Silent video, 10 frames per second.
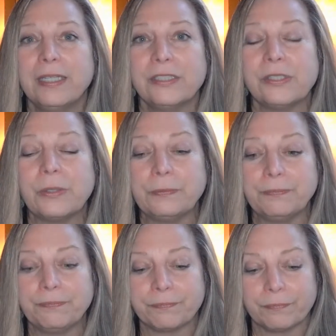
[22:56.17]

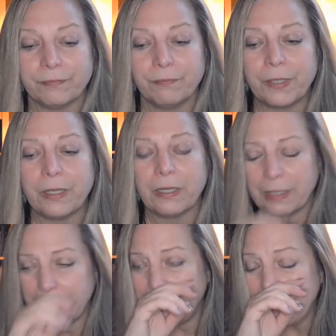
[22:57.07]
So, but
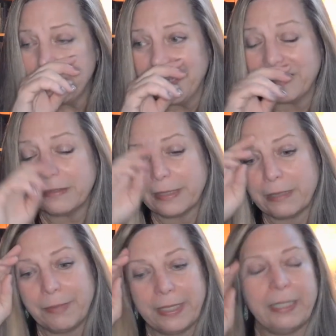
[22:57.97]
abandonment
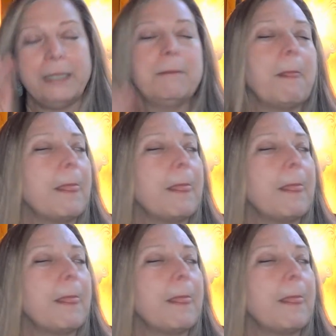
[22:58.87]
can be